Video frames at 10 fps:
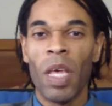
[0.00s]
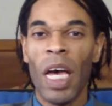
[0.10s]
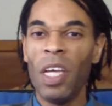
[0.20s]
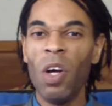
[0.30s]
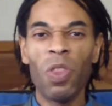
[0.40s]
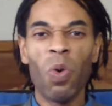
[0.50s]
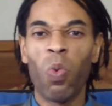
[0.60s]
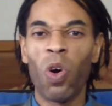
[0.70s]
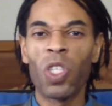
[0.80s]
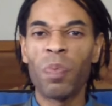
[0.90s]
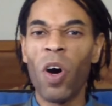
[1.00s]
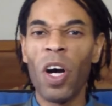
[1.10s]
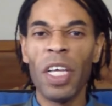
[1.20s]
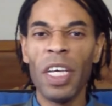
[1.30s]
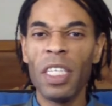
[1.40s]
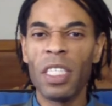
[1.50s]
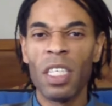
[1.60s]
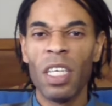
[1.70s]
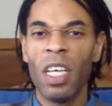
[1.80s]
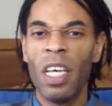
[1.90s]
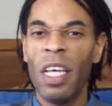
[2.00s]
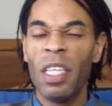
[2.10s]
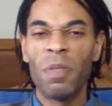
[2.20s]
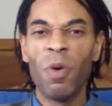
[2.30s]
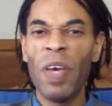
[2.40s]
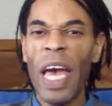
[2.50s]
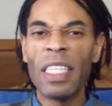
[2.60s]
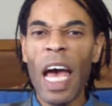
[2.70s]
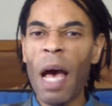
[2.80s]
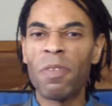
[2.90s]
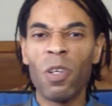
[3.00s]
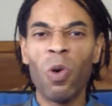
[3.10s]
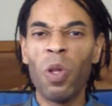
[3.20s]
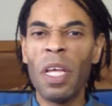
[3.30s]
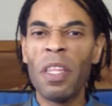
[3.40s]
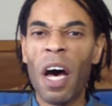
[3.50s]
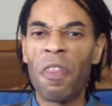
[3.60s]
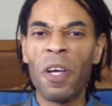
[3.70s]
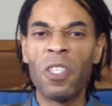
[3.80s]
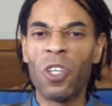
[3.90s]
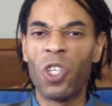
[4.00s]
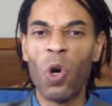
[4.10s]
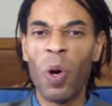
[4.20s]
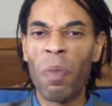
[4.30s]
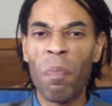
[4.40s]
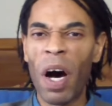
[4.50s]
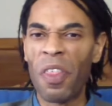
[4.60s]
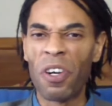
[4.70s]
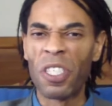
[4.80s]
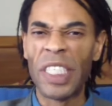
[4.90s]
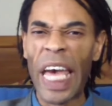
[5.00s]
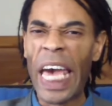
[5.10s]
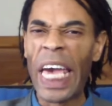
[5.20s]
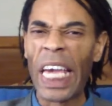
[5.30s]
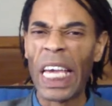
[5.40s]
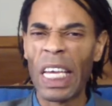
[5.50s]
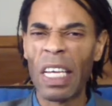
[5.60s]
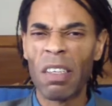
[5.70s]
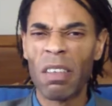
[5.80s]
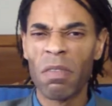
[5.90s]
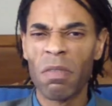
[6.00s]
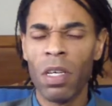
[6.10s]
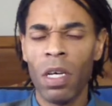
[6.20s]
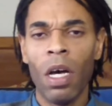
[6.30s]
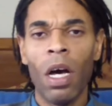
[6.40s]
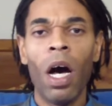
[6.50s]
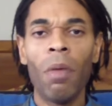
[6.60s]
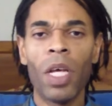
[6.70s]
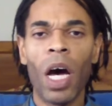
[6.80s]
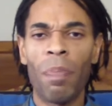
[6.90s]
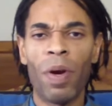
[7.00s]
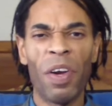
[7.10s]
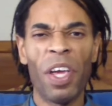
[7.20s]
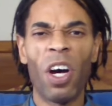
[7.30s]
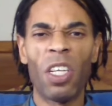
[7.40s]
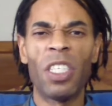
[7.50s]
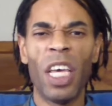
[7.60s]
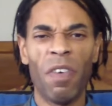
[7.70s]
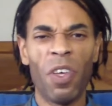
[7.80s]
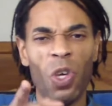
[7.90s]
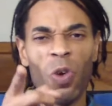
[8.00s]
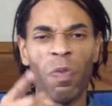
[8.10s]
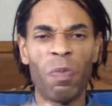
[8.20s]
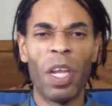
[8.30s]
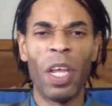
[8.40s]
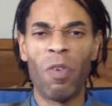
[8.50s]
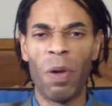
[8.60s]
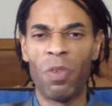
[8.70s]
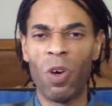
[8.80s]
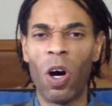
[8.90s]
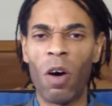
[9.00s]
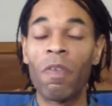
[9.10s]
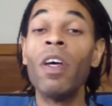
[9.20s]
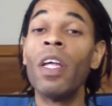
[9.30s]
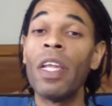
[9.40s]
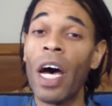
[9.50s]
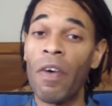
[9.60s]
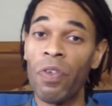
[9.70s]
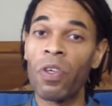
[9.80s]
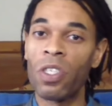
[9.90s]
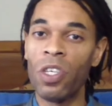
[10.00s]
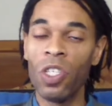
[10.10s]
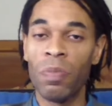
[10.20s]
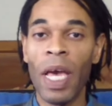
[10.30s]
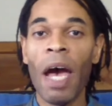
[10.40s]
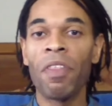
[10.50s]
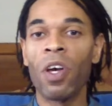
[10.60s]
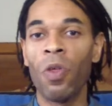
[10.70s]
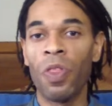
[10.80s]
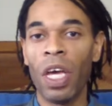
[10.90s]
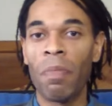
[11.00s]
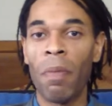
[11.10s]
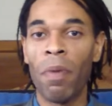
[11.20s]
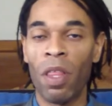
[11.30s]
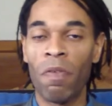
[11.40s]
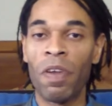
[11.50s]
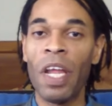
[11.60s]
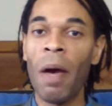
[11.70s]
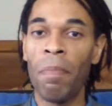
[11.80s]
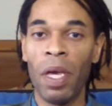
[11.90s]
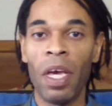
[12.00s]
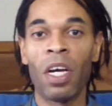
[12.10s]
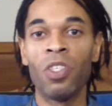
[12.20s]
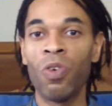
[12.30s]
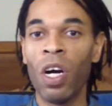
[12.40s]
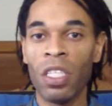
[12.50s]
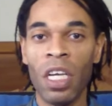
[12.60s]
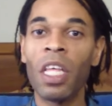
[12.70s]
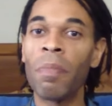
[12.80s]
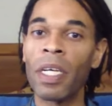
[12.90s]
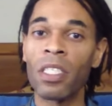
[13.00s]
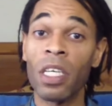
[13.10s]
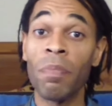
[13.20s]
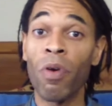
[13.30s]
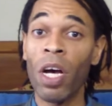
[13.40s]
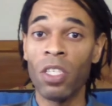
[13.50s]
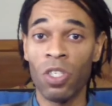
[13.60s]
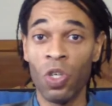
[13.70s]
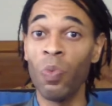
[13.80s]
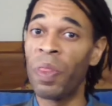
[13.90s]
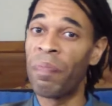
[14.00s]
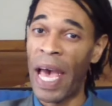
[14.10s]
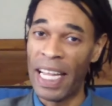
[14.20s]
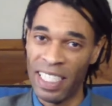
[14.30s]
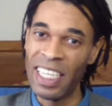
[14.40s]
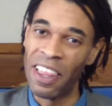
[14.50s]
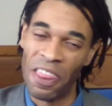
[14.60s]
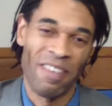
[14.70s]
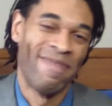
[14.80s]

And you know what the worst part is? This movie has absolutely nothing to do with Mother's Day. I'm Don Perignon saving you from getting ripped off. Now, if you excuse me, I have to go thank my mother for not being a drug-dealing Mexican prostitute with bad teeth.